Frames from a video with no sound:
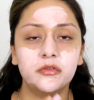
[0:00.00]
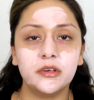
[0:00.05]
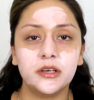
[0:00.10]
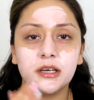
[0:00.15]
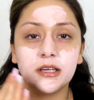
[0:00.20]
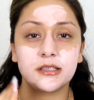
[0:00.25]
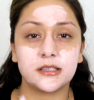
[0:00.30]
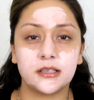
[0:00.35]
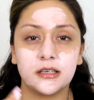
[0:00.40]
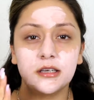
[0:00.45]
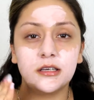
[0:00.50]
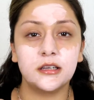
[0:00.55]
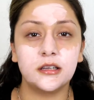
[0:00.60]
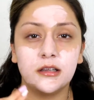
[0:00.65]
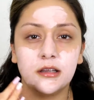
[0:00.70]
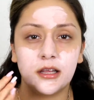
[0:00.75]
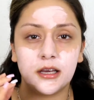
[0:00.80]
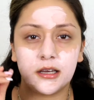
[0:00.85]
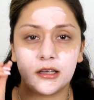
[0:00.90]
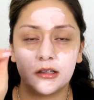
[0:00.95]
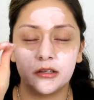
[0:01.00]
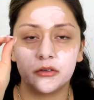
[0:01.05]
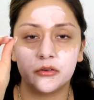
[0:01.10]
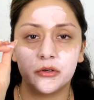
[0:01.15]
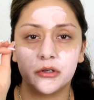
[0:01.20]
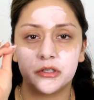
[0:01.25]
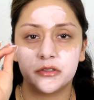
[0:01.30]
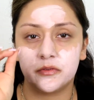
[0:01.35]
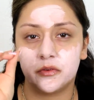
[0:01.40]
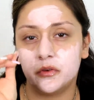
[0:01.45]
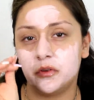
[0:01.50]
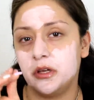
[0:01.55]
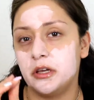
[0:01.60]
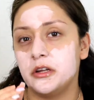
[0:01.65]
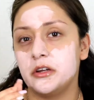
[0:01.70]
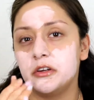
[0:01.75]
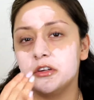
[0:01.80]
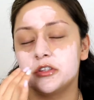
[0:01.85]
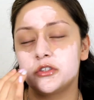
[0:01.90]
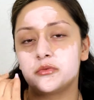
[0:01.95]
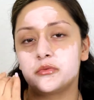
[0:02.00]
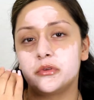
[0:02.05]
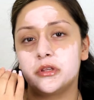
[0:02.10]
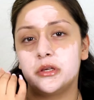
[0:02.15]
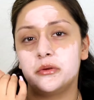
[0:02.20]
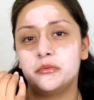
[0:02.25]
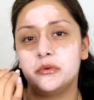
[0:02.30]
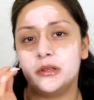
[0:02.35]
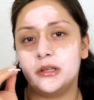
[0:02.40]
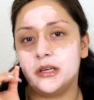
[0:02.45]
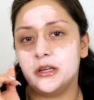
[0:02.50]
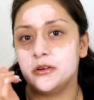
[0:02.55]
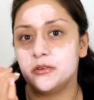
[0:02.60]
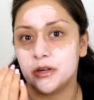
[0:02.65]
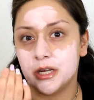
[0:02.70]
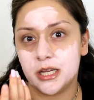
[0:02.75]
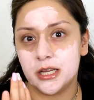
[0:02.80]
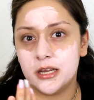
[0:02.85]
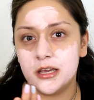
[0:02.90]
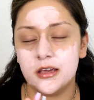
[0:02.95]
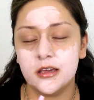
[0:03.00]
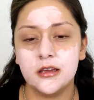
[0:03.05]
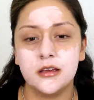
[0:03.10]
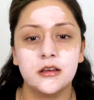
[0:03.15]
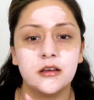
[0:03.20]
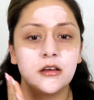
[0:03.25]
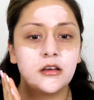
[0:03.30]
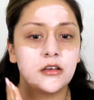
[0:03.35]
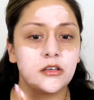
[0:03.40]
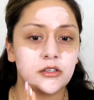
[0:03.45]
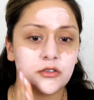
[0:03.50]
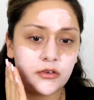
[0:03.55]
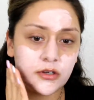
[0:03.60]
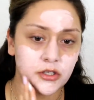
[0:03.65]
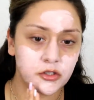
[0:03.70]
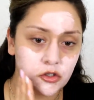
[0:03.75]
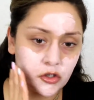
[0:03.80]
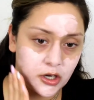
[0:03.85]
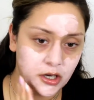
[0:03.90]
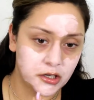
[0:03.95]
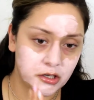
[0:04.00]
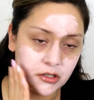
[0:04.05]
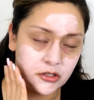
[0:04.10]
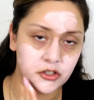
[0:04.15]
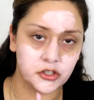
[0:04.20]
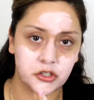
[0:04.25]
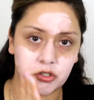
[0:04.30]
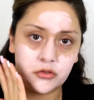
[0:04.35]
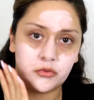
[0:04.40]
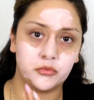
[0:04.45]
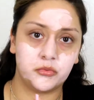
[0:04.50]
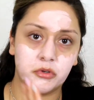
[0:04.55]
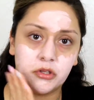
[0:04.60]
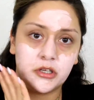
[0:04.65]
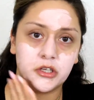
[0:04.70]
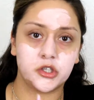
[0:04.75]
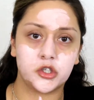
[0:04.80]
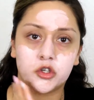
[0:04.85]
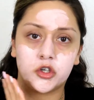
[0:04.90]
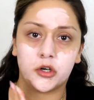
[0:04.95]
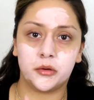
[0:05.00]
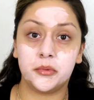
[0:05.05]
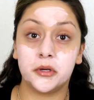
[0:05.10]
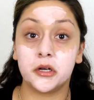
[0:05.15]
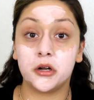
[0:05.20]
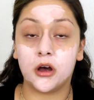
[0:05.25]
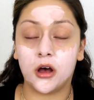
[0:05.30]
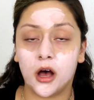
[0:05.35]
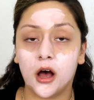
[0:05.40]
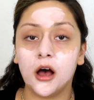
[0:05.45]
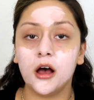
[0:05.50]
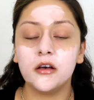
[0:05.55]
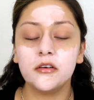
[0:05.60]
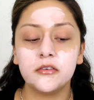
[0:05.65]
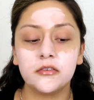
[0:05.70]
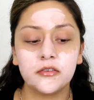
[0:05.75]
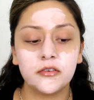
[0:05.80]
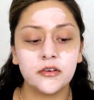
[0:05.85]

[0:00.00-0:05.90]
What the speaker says: it, it's in like a little exfoliator. It's really, really grainy, so I try to just really scrub it off.